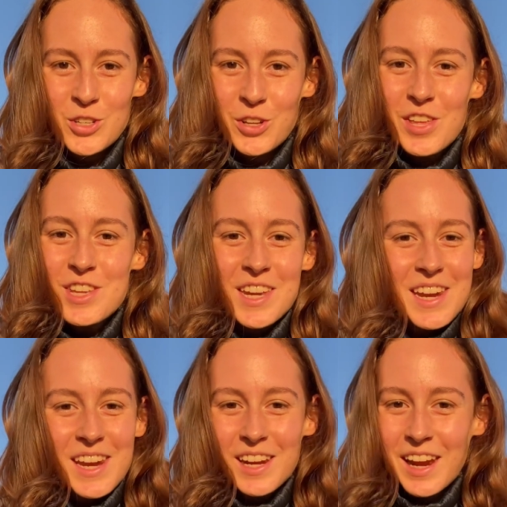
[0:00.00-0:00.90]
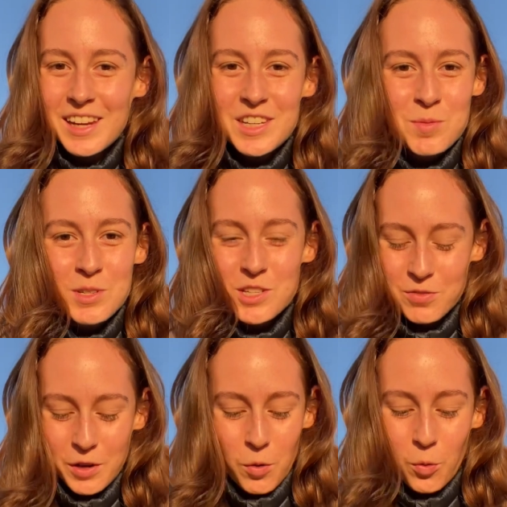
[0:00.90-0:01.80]
this in any specific
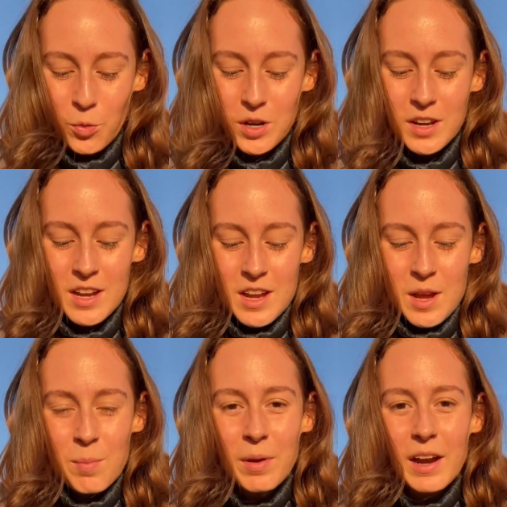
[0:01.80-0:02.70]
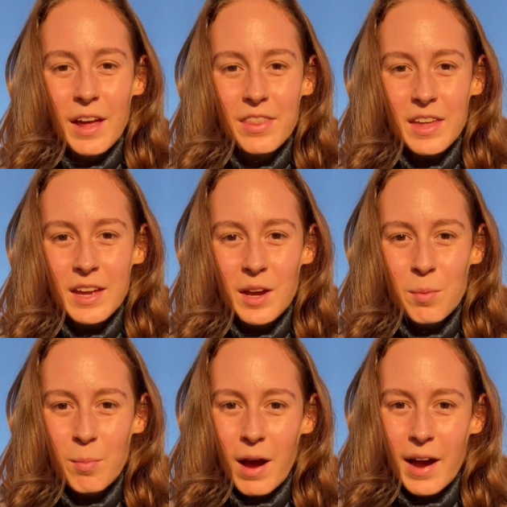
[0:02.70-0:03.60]
order, but I think
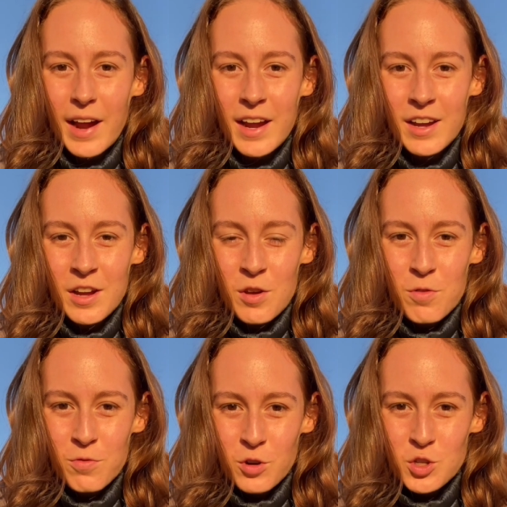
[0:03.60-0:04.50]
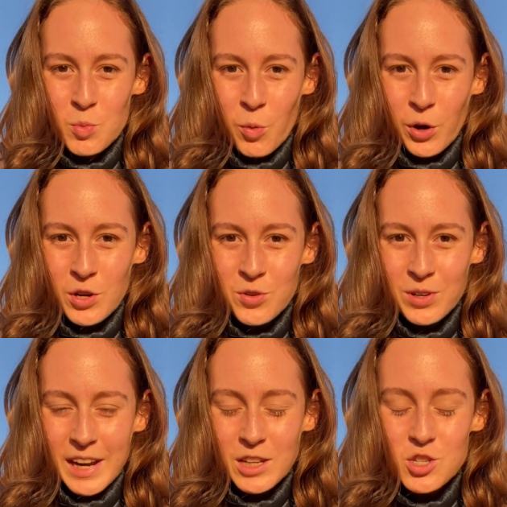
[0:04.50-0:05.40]
my first point
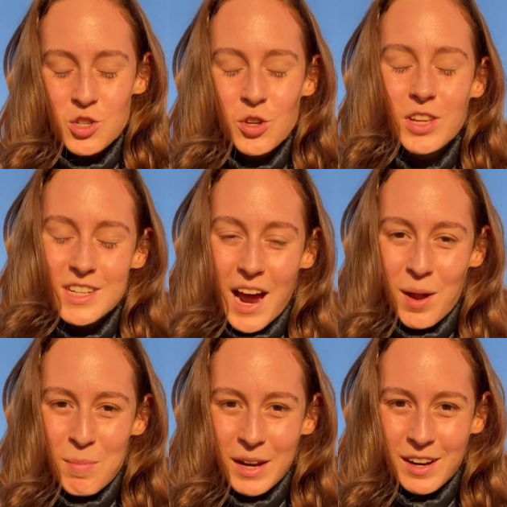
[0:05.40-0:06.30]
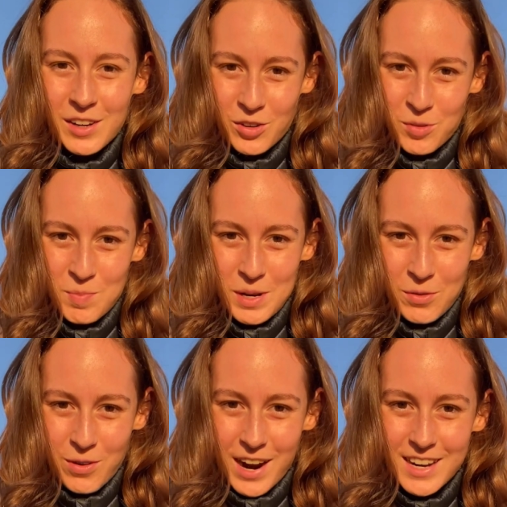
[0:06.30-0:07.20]
relates to the timing not being
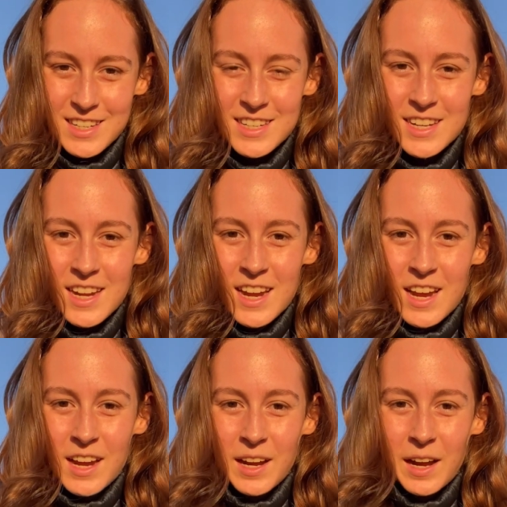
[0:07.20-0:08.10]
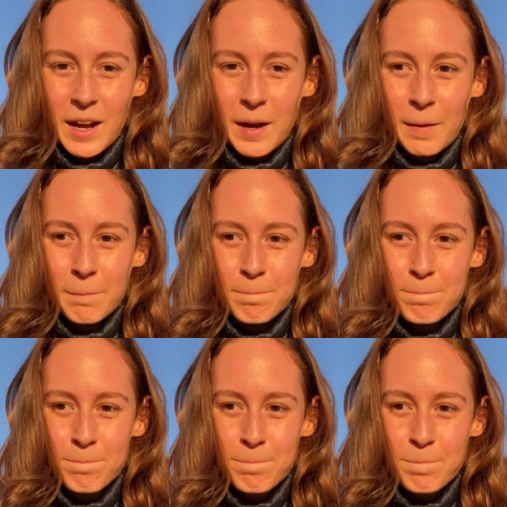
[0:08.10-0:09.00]
right. Um,
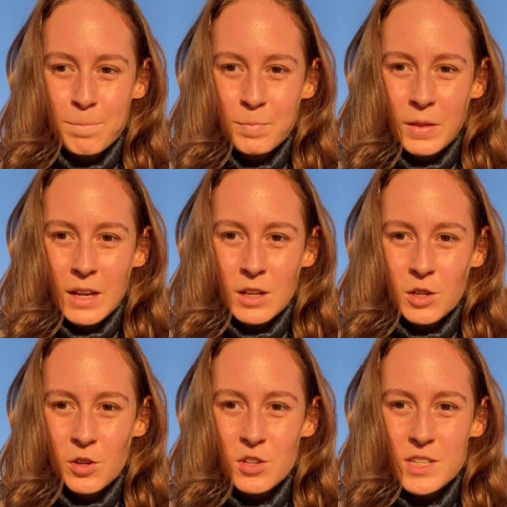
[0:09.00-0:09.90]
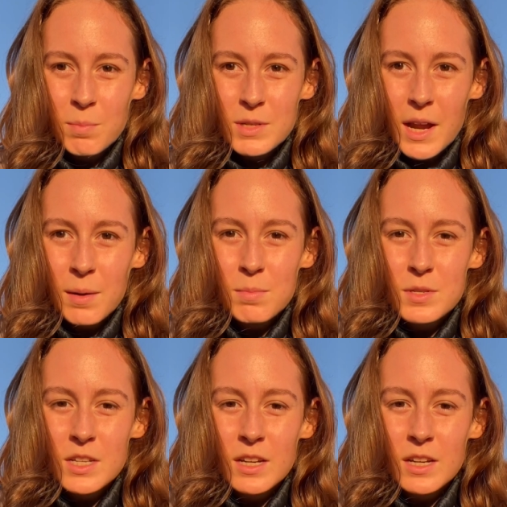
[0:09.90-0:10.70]
you know, sometimes,